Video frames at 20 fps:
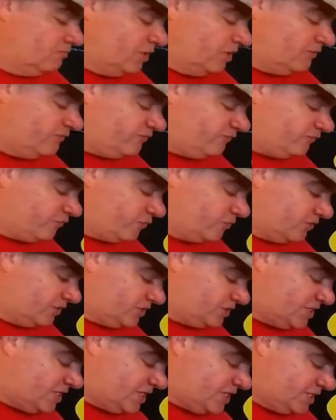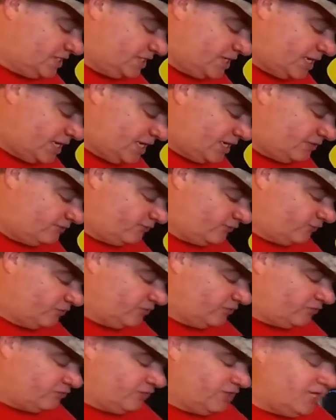But for the tent and for
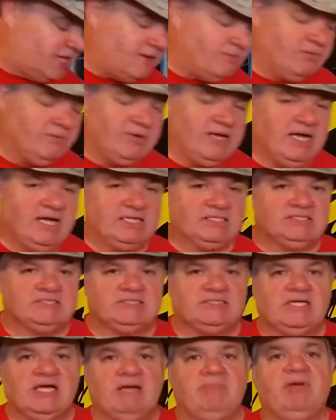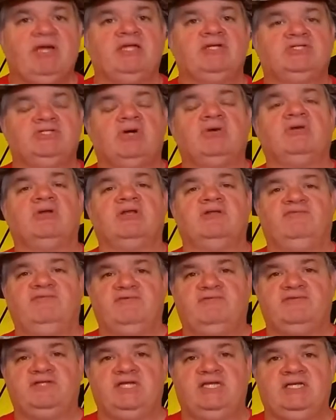the 3 Camelbacks, I paid a total of
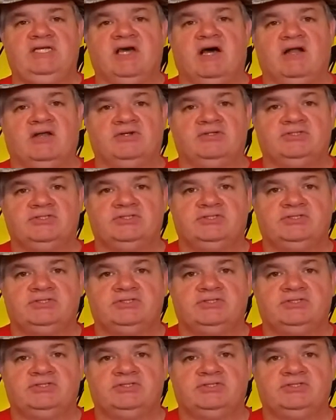$15.